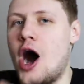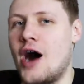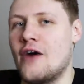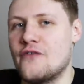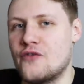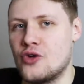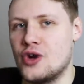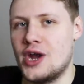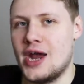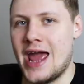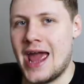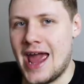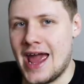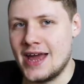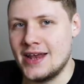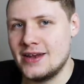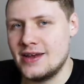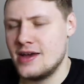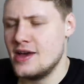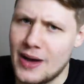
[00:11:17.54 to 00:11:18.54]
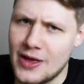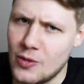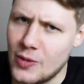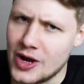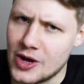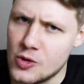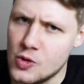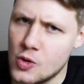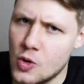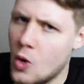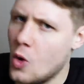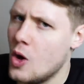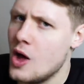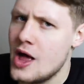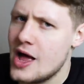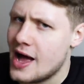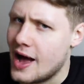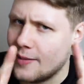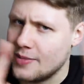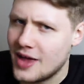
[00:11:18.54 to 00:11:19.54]
offer in hand. By the way, Google,
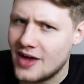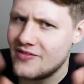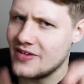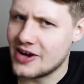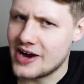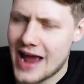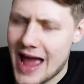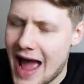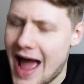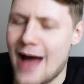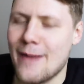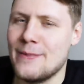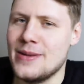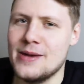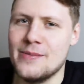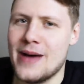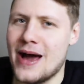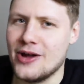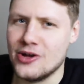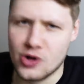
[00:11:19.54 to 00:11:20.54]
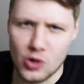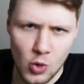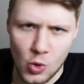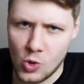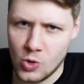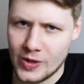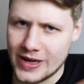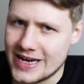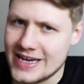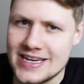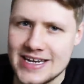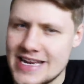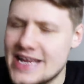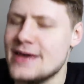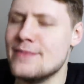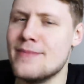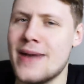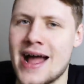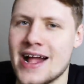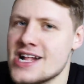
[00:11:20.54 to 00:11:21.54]
I'm not very happy about your whole like
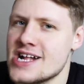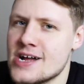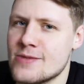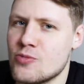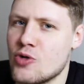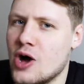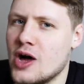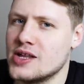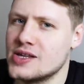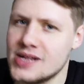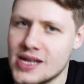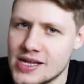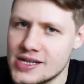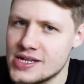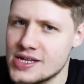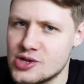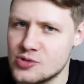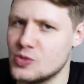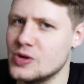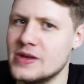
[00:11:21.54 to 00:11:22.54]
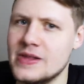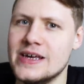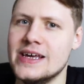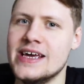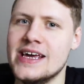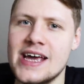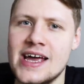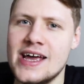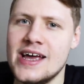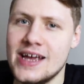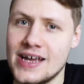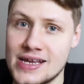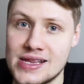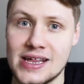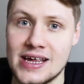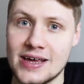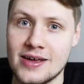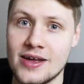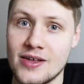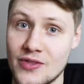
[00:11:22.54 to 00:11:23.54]
team matching process. It's really
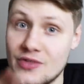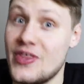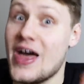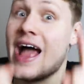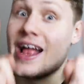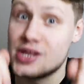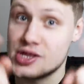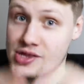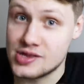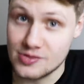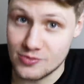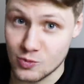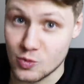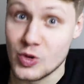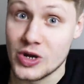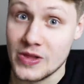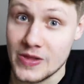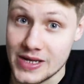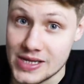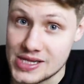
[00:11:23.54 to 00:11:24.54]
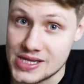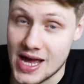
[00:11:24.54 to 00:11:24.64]
It's like, that's really